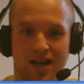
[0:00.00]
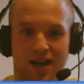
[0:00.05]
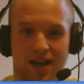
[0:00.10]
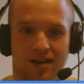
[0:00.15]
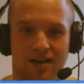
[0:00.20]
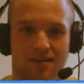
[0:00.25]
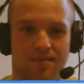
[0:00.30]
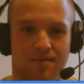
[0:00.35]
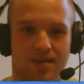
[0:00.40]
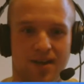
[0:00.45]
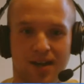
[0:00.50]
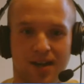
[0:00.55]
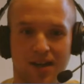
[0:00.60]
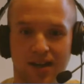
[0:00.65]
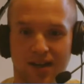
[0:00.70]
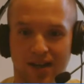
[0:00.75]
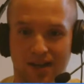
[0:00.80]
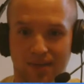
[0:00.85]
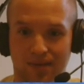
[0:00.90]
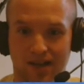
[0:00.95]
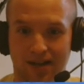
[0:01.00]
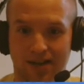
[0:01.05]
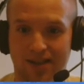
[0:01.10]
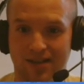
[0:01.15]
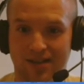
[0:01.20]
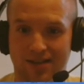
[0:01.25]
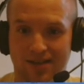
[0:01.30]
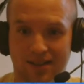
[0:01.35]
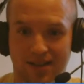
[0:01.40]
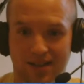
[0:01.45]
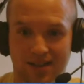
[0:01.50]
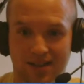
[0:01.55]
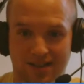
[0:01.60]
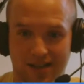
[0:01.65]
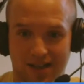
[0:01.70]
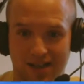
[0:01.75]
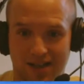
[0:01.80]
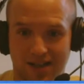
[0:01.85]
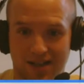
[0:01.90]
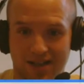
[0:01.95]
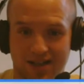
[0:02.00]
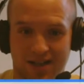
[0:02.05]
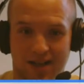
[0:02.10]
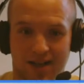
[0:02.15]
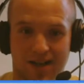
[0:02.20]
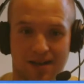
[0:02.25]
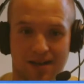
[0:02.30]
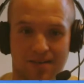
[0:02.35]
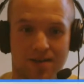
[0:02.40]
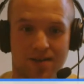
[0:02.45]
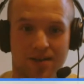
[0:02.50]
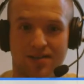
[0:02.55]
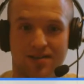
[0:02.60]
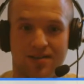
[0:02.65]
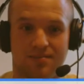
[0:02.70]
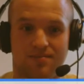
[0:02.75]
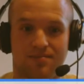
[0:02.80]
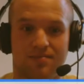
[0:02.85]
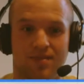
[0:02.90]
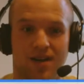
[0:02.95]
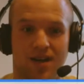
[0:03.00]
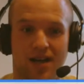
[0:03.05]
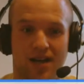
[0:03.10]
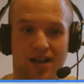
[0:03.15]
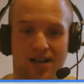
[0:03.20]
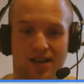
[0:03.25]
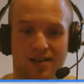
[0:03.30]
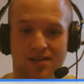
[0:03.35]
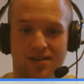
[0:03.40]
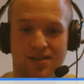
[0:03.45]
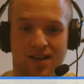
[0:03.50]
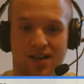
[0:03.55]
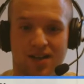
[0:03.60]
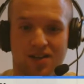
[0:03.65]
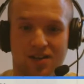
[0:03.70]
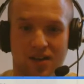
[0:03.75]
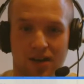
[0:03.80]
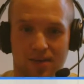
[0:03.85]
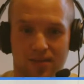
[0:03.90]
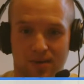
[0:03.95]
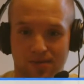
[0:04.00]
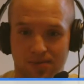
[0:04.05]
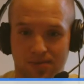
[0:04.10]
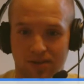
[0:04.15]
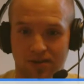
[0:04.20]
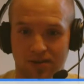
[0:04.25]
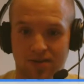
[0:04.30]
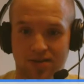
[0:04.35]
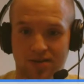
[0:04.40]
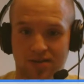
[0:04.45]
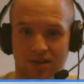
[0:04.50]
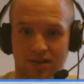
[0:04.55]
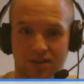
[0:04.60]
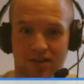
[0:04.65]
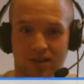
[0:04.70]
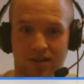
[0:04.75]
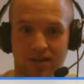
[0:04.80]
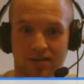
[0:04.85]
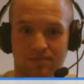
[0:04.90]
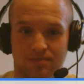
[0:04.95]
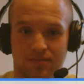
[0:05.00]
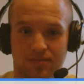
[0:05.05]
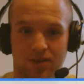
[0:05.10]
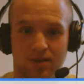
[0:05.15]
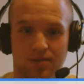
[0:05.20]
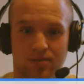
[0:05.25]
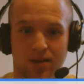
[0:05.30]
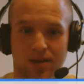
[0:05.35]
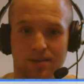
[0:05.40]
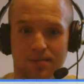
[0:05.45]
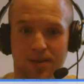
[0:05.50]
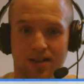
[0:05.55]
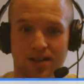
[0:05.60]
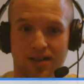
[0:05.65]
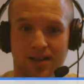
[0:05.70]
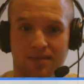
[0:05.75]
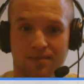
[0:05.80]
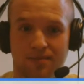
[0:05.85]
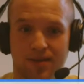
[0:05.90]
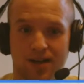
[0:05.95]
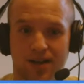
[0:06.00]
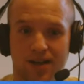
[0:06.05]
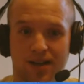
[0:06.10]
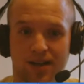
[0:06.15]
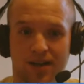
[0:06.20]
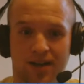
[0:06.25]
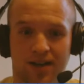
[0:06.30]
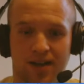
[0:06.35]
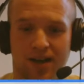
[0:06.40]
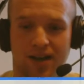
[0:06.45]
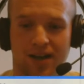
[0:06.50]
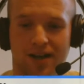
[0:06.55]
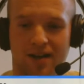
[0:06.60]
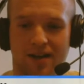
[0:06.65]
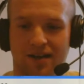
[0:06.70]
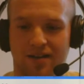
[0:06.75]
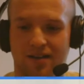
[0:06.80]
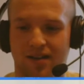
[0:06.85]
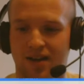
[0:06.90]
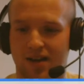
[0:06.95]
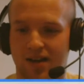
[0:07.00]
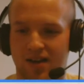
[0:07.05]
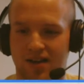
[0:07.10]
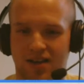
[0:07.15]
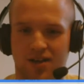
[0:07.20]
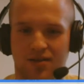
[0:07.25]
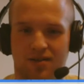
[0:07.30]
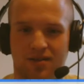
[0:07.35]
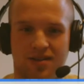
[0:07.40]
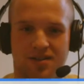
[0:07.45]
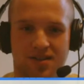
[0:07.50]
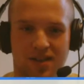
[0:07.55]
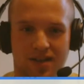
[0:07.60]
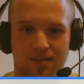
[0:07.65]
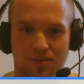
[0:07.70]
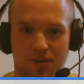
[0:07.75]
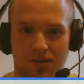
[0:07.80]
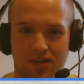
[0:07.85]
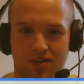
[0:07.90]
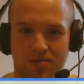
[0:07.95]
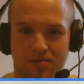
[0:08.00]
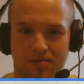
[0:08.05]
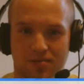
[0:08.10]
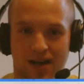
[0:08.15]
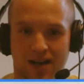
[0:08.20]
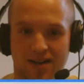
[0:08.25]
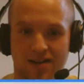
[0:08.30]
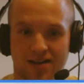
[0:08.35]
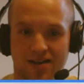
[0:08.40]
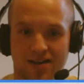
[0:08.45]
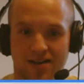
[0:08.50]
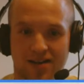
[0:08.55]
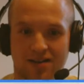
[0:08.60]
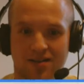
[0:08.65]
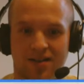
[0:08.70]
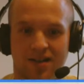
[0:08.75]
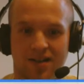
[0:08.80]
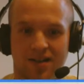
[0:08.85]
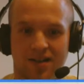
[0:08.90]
It works exactly the same as search term reports on a normal AdWords campaign. You can see what's matched.